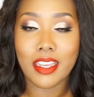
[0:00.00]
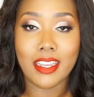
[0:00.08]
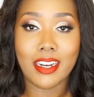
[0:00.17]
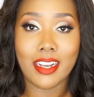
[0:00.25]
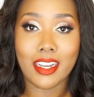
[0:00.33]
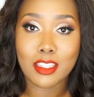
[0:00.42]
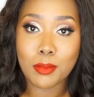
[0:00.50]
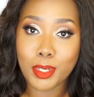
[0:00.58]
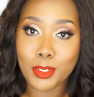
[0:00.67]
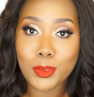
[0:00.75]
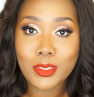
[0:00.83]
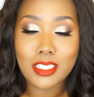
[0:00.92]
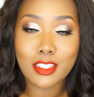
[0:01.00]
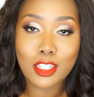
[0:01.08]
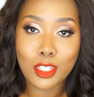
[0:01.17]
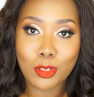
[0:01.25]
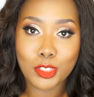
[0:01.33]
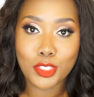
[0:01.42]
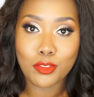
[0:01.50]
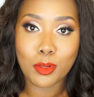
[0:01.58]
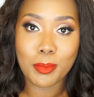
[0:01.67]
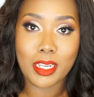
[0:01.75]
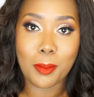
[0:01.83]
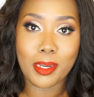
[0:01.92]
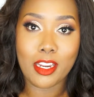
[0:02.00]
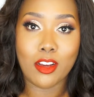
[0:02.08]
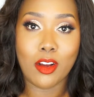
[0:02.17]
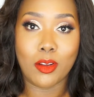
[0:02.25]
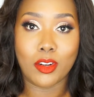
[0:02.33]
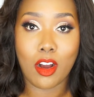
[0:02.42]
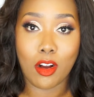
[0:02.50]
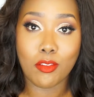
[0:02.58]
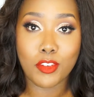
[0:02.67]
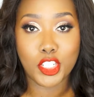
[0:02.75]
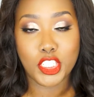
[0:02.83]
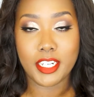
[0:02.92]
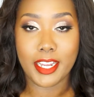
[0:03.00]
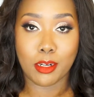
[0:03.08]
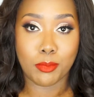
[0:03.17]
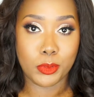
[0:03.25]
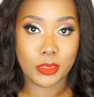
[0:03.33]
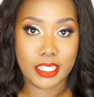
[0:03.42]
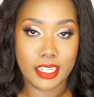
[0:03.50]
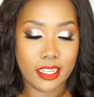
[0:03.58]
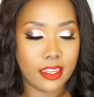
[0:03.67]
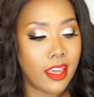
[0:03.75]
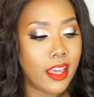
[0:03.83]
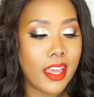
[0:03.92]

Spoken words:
and I got the bundles and the closure from a company called All Virgin Hair Boutique.